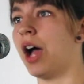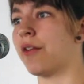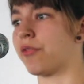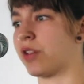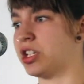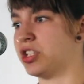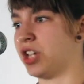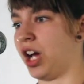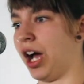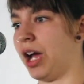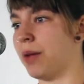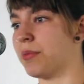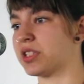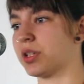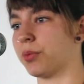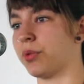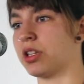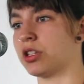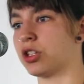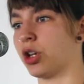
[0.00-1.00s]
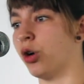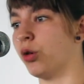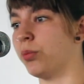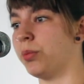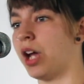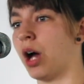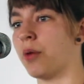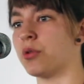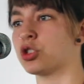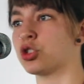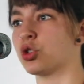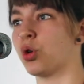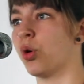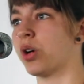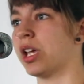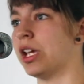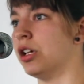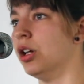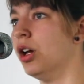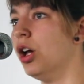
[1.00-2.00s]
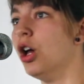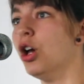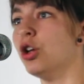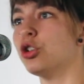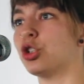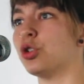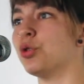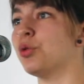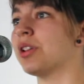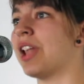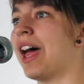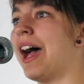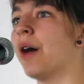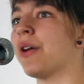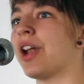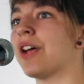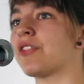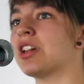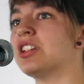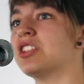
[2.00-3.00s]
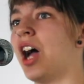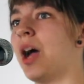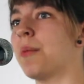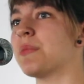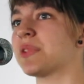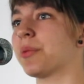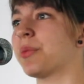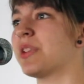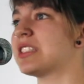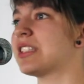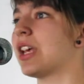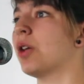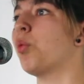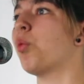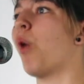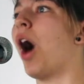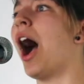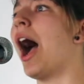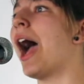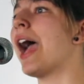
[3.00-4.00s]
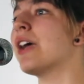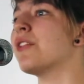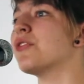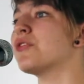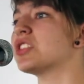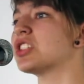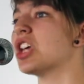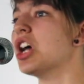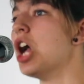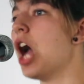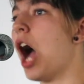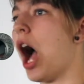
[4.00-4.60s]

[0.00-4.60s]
every time someone told me I was talking too loud, every time someone said, wives,